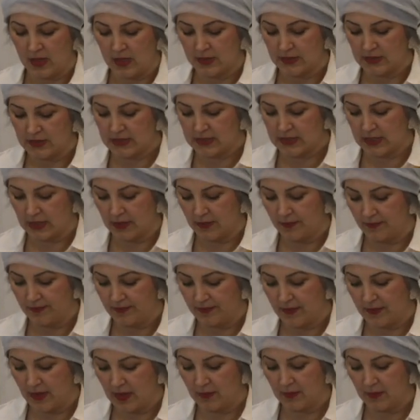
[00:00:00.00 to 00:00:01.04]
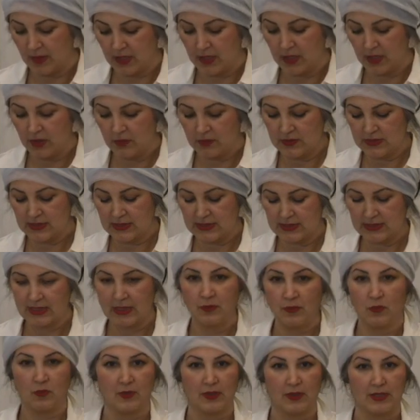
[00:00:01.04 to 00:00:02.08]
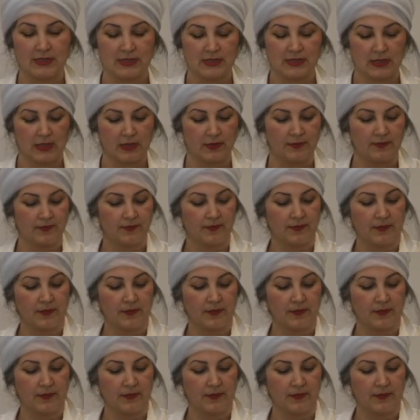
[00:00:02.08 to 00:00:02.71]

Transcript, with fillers: So I'm gonna use the same whisk.